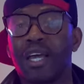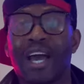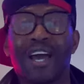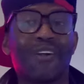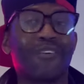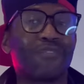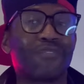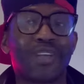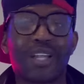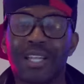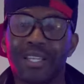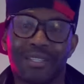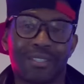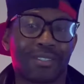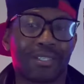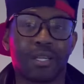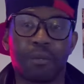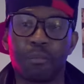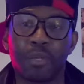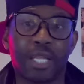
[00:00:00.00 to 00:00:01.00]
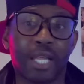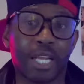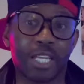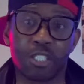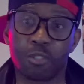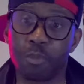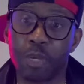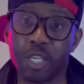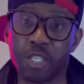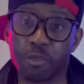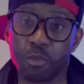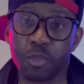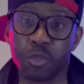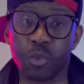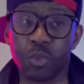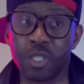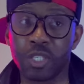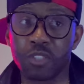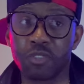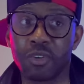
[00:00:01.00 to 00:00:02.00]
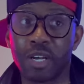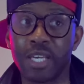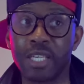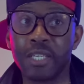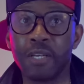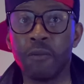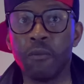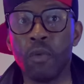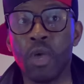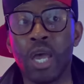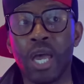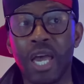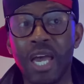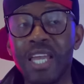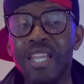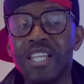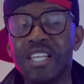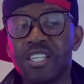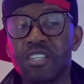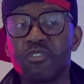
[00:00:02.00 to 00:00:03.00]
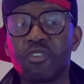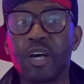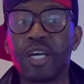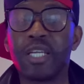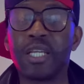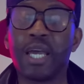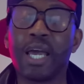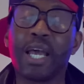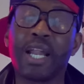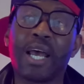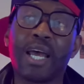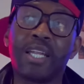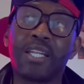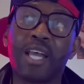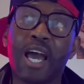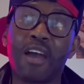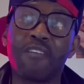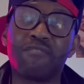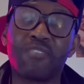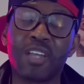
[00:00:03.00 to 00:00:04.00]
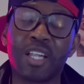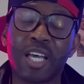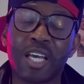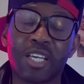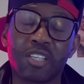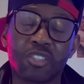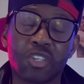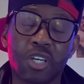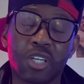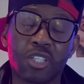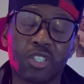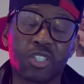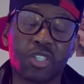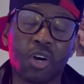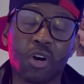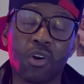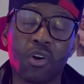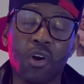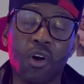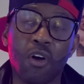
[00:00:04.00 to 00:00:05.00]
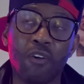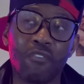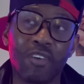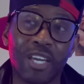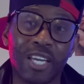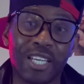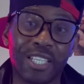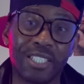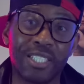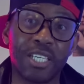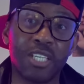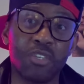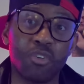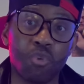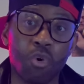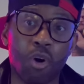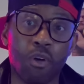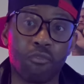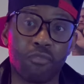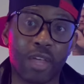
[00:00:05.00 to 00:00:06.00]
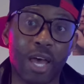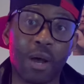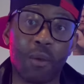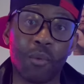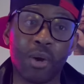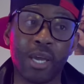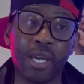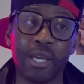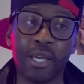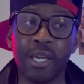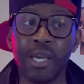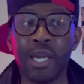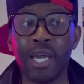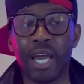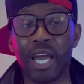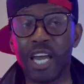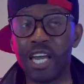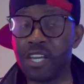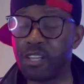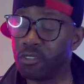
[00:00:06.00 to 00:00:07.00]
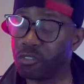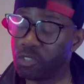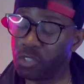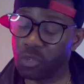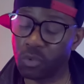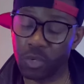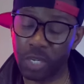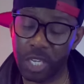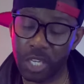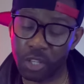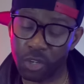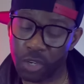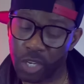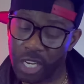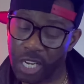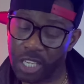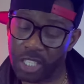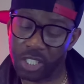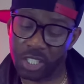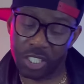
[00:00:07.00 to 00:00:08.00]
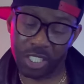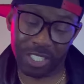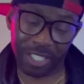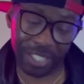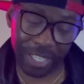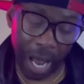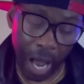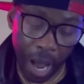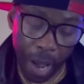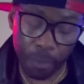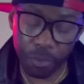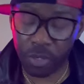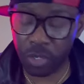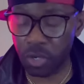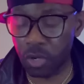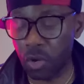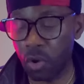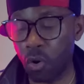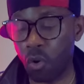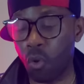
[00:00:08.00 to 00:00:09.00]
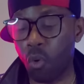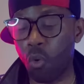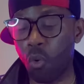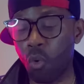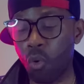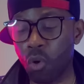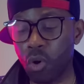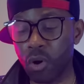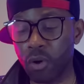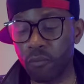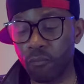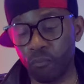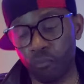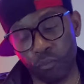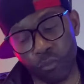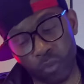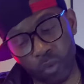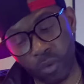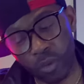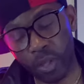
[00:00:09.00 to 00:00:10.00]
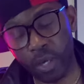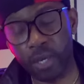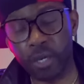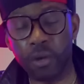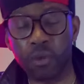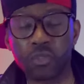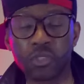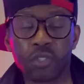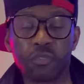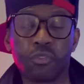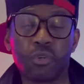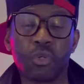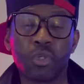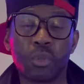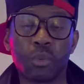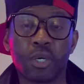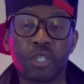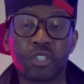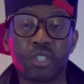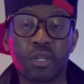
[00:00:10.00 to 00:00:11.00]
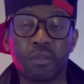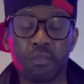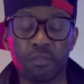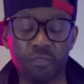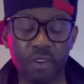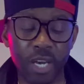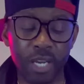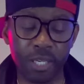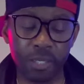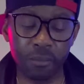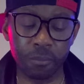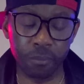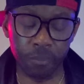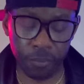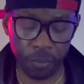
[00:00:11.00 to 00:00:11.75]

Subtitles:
I don't feel like there's going to be a lot of space between this fight in this fight. And I feel like it's going to start off and continue off that way until either it's stopped or it goes the full duration of the fight.